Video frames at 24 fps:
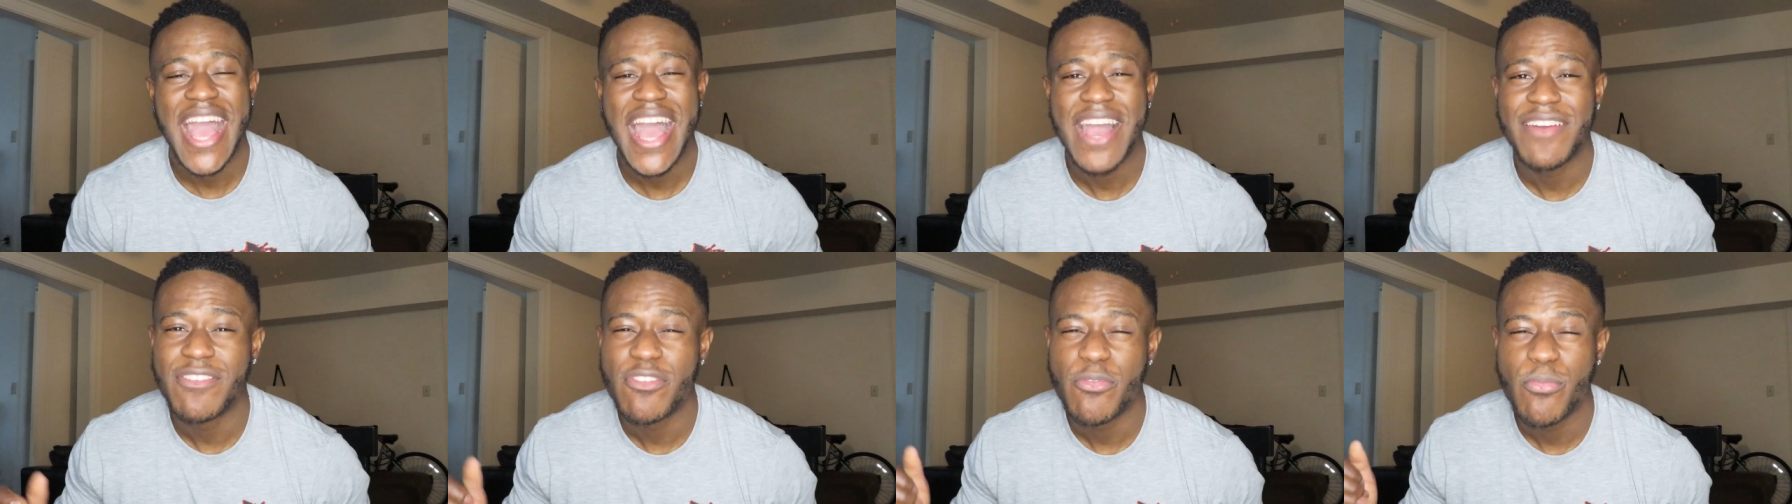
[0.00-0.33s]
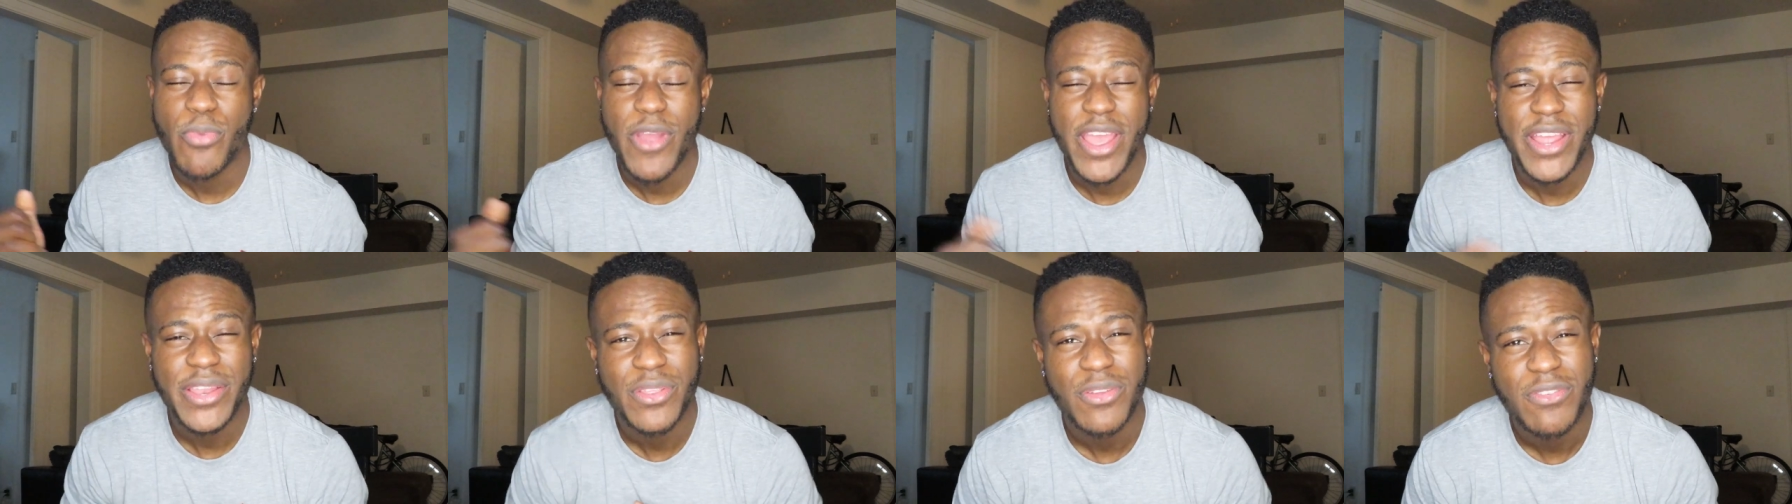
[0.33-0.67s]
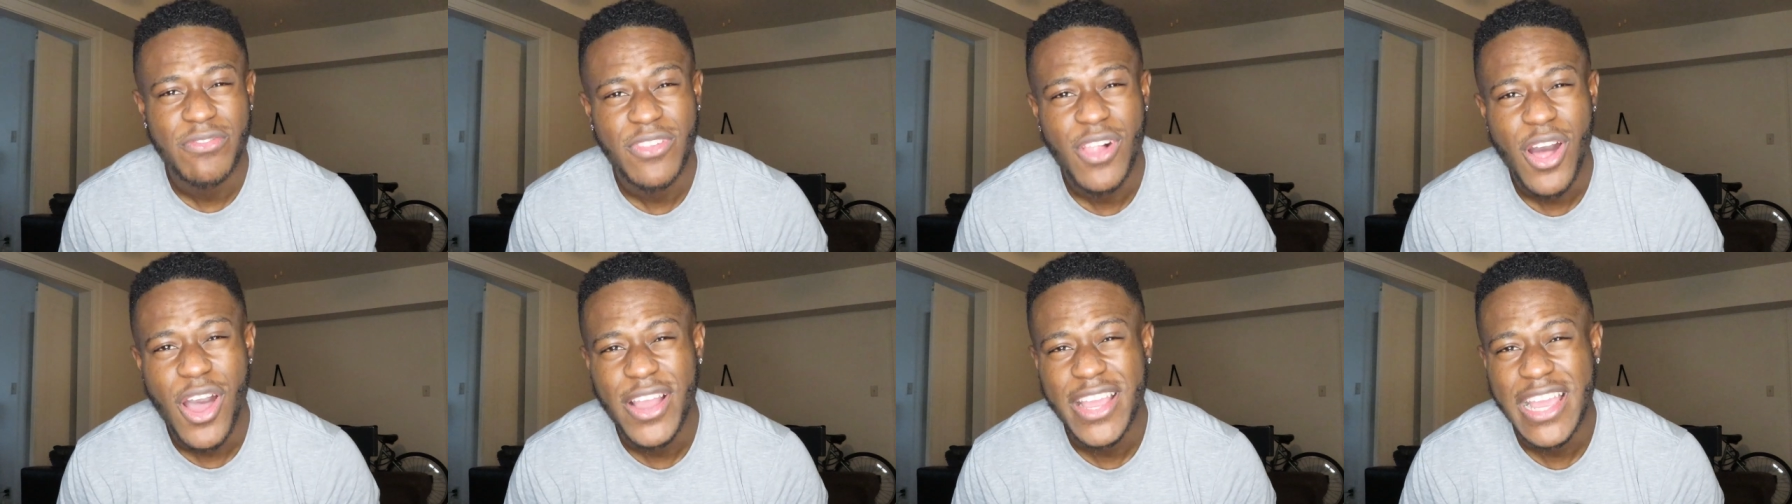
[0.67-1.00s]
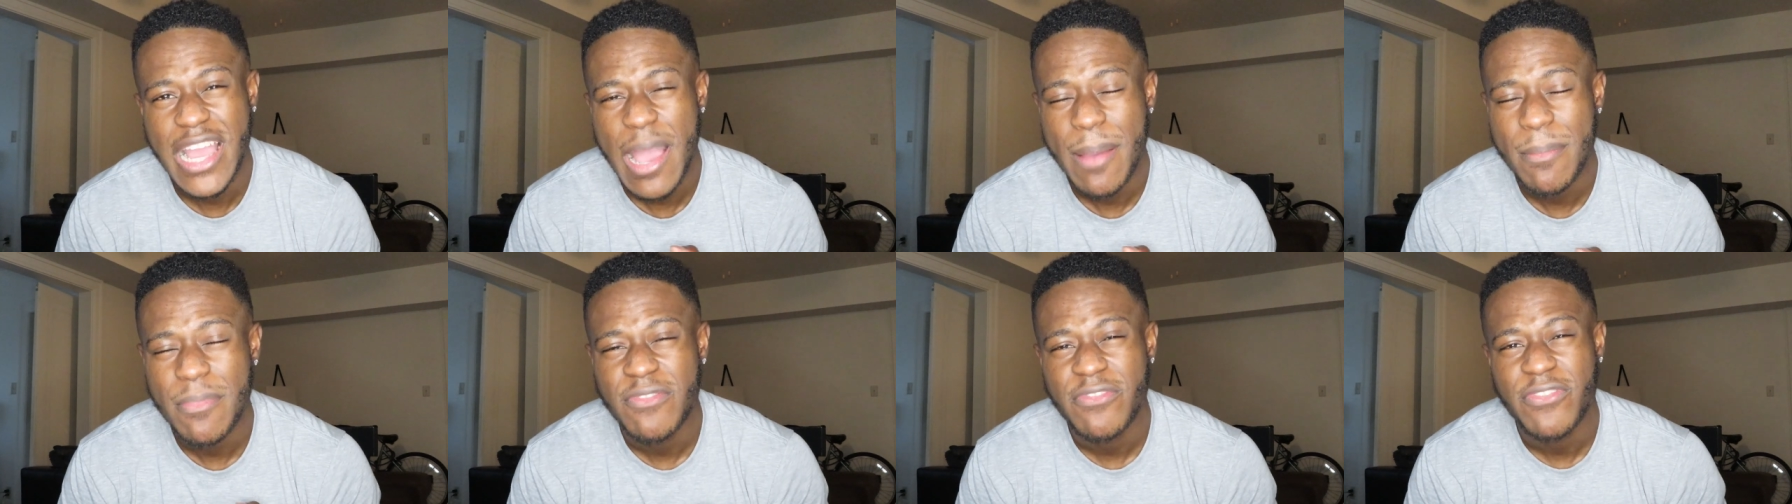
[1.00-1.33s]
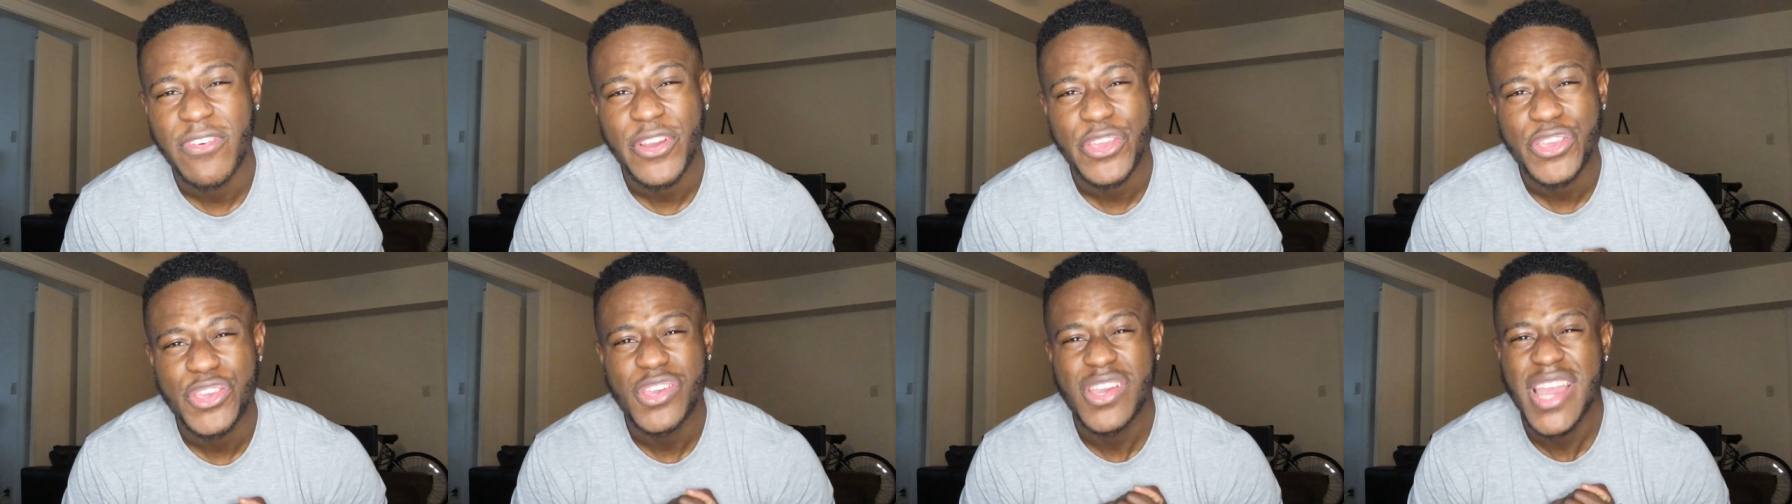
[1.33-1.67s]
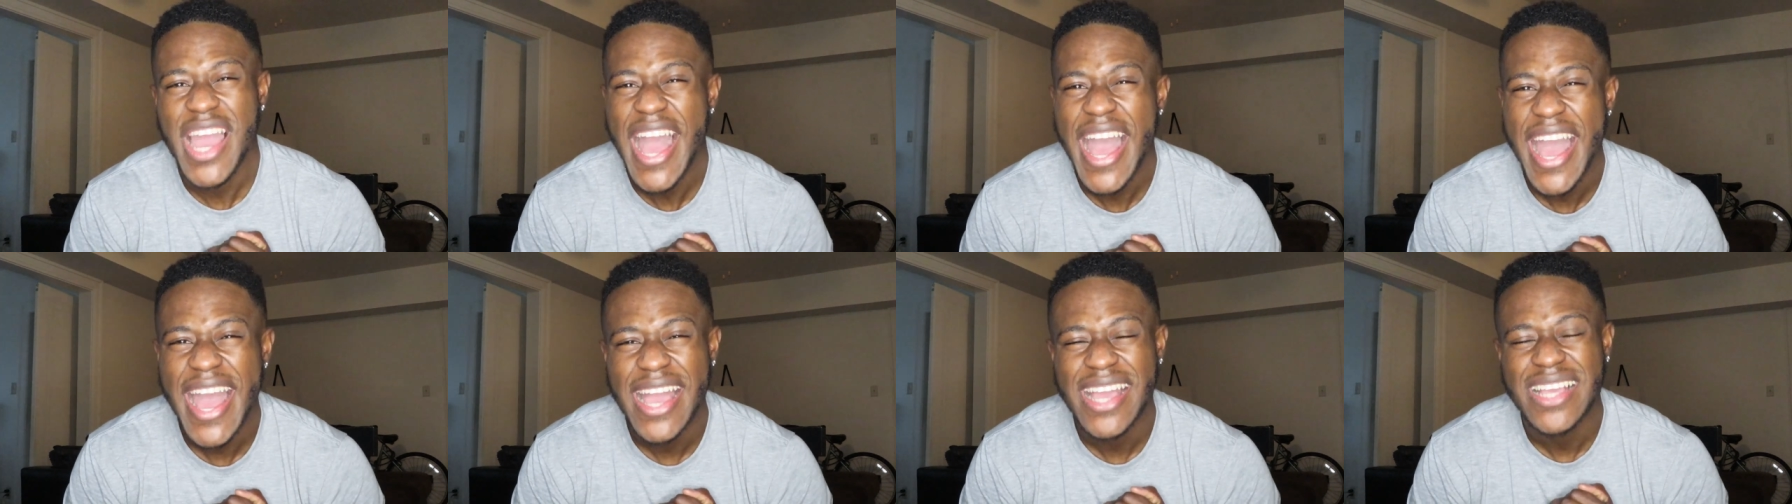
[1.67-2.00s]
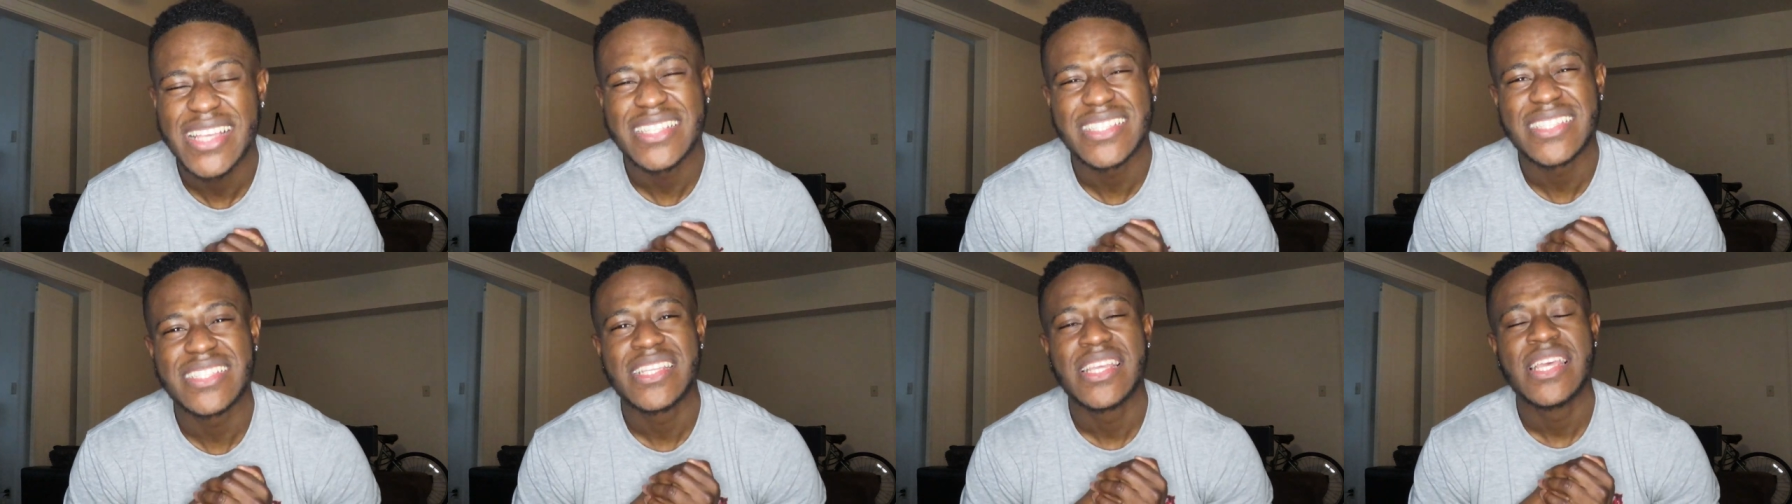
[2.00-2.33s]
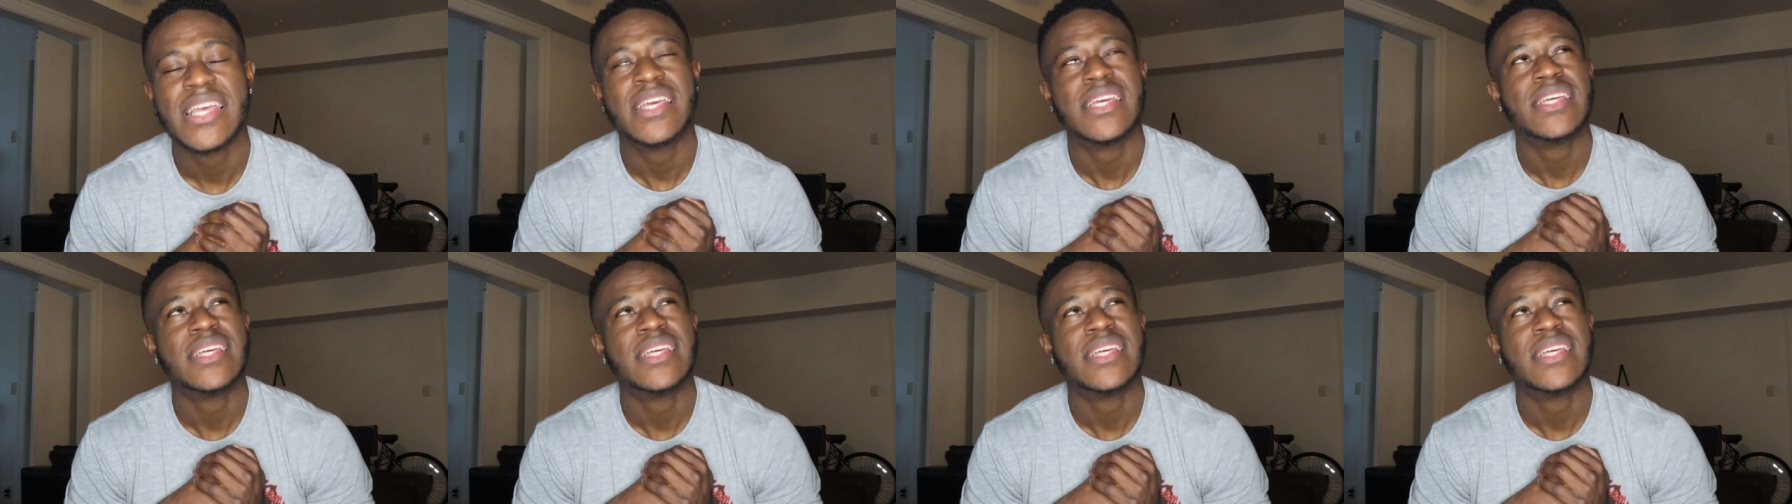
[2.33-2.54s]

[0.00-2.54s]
I have a brand new vlog coming for you guys